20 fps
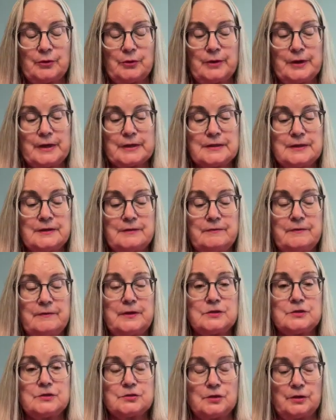
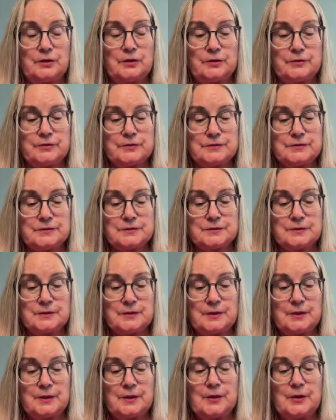Proactivity shows
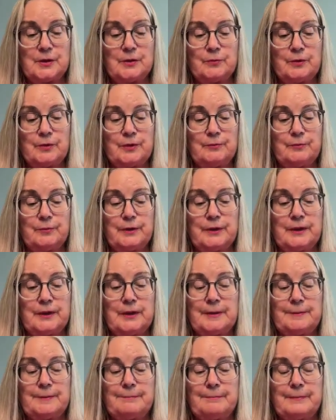when
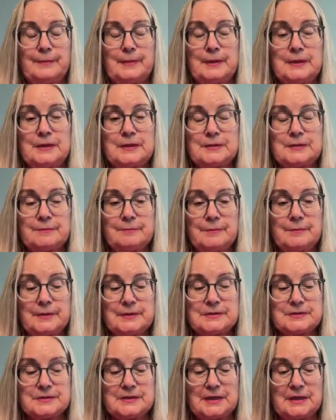we admit
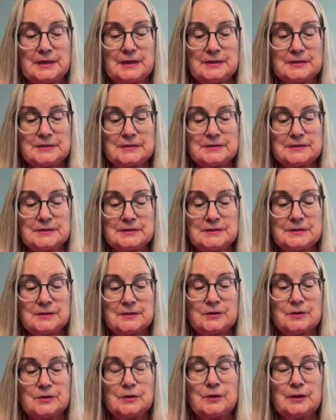mistakes
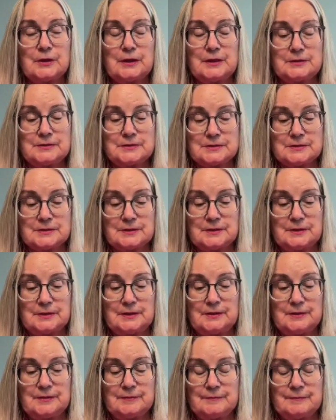
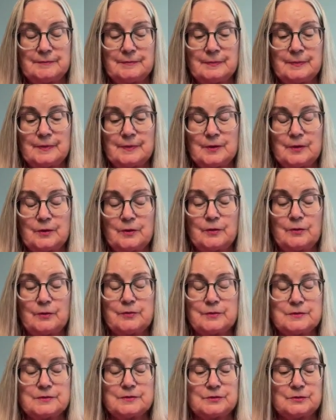instantly
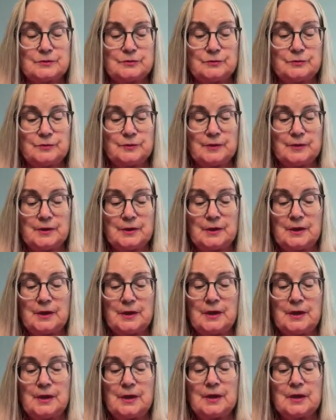or soon
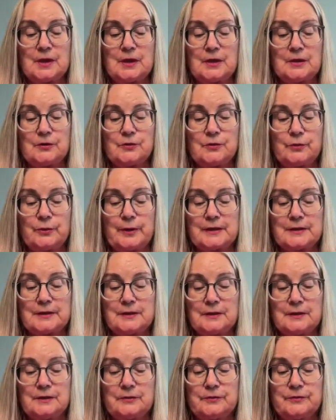and
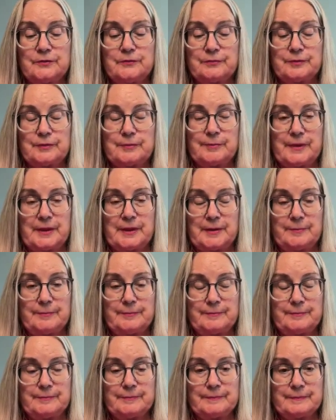correct and learn from
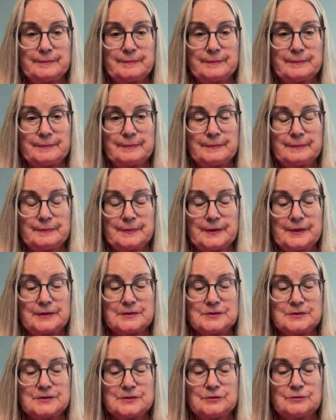them
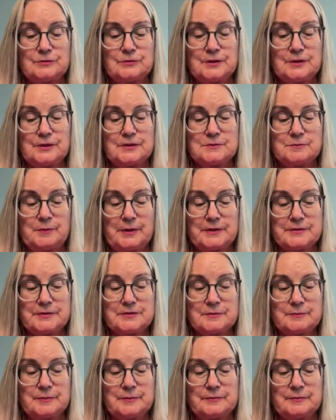as soon as
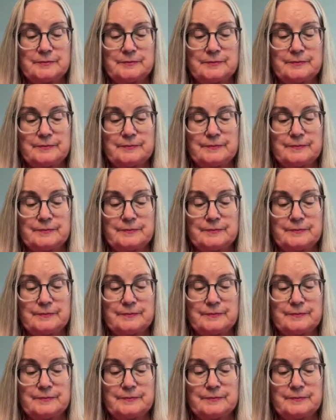possible.